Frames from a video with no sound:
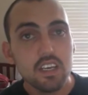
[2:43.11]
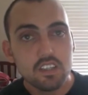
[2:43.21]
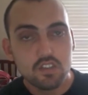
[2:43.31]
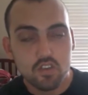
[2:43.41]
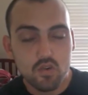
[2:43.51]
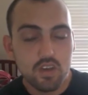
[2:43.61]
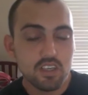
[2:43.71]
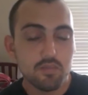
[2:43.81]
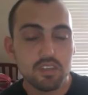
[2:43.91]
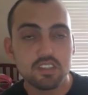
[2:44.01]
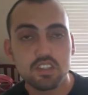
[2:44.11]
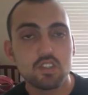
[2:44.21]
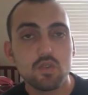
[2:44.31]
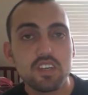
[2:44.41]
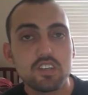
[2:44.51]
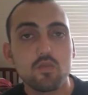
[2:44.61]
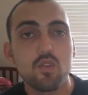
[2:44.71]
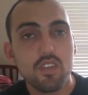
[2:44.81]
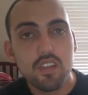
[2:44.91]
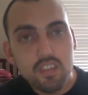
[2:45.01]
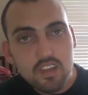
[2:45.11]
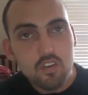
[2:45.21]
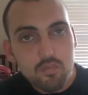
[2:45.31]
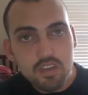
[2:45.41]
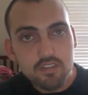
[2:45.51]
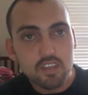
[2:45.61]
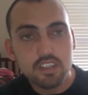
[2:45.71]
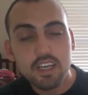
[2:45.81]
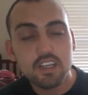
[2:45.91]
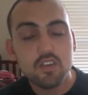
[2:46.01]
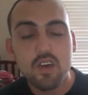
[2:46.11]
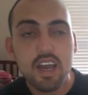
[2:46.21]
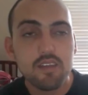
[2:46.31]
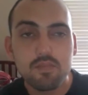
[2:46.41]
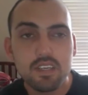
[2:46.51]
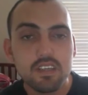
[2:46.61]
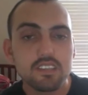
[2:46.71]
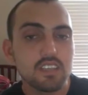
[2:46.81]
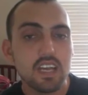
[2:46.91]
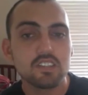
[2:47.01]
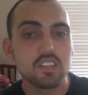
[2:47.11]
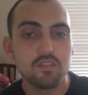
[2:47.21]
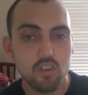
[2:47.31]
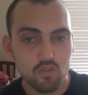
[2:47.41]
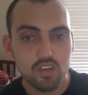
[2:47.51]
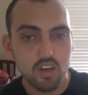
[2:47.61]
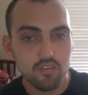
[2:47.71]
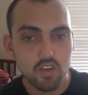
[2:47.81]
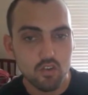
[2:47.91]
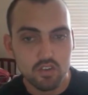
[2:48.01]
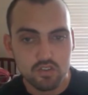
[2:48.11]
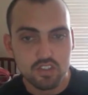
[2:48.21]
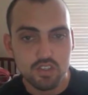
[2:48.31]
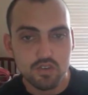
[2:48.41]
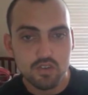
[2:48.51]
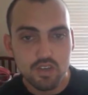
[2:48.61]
So you end up in a situation where the little bit of good data you had is actually of no use to you.